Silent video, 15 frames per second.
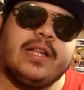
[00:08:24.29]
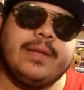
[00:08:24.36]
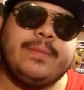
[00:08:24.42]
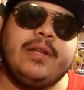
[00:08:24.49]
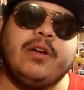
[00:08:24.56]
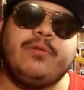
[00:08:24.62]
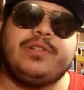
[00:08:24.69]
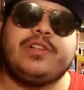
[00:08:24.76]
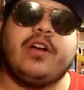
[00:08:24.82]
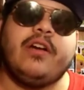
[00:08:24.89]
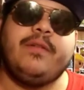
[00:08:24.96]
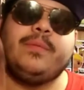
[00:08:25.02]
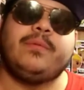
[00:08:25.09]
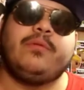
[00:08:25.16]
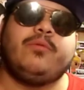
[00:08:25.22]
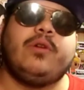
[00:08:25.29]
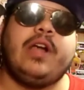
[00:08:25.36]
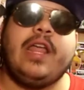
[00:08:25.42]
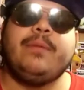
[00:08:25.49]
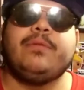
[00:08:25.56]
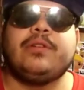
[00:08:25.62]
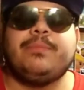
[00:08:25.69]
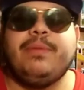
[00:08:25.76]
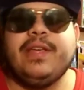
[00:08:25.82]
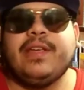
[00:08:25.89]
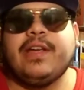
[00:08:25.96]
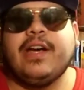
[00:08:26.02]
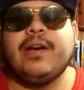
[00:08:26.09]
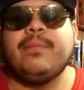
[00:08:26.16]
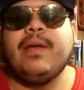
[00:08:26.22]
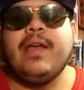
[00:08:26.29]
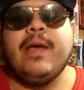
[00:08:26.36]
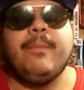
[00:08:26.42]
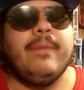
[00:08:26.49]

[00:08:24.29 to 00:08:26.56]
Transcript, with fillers: Let me know what y'all were able to pick up.